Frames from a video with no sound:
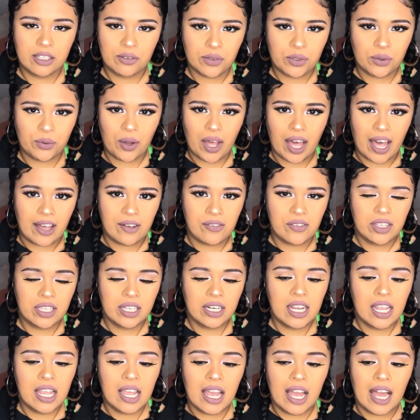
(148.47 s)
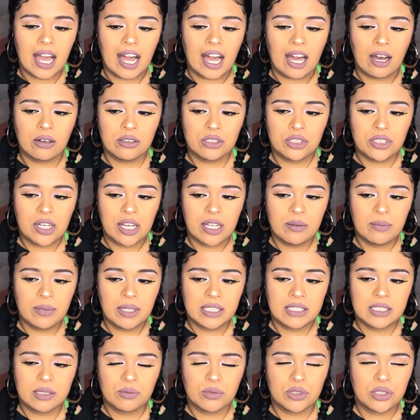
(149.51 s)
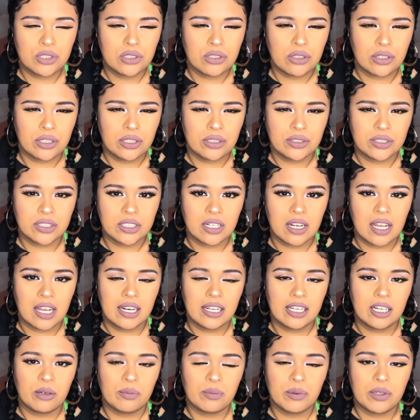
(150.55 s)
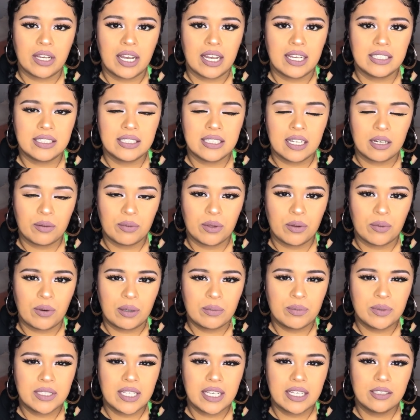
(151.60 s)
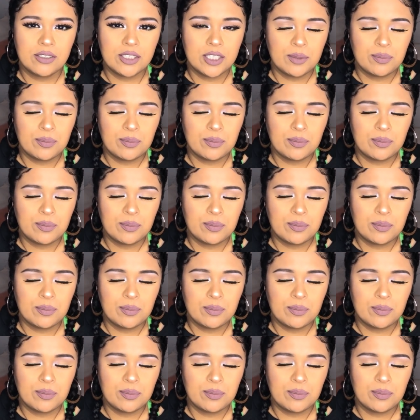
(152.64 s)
If you haven't, I'll try to make some tutorials on how to help you guys set up the website.